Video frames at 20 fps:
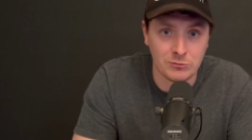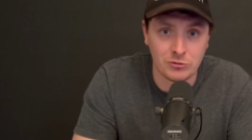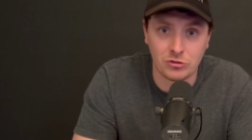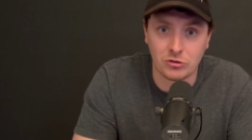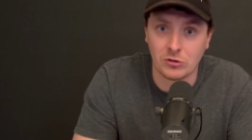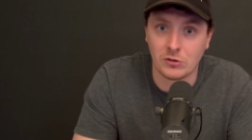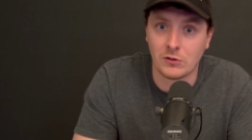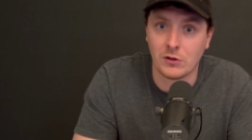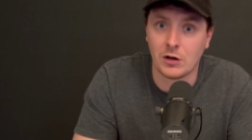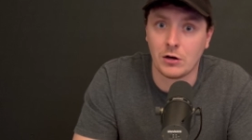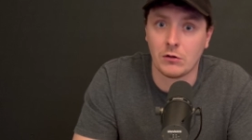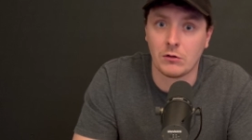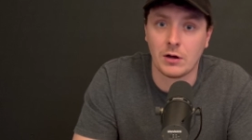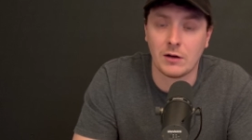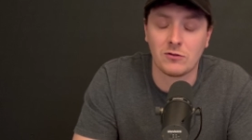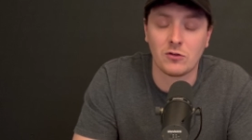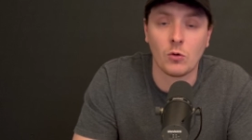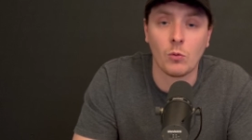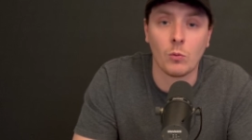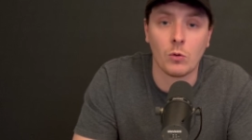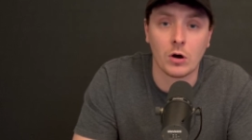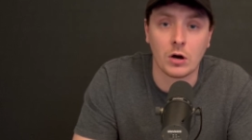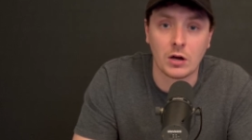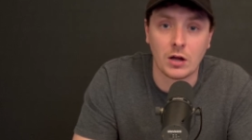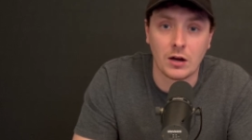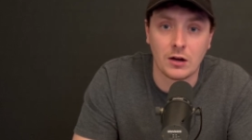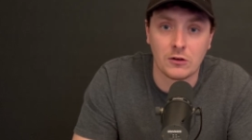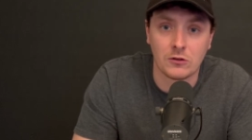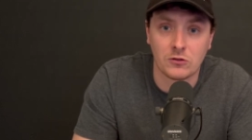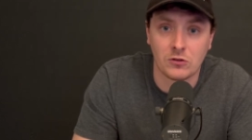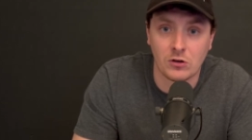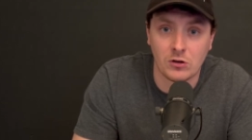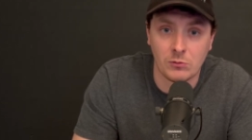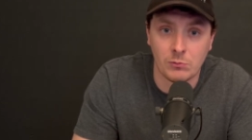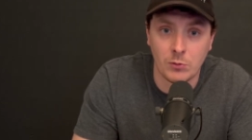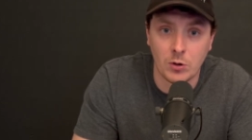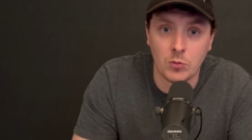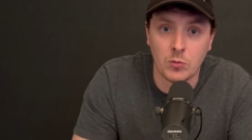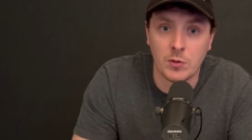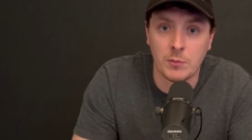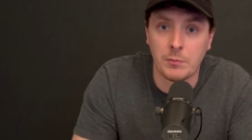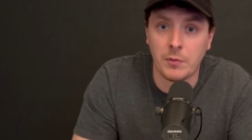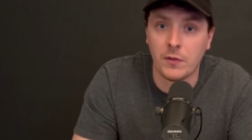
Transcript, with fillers: Sure, they don't have to work at a certain moment,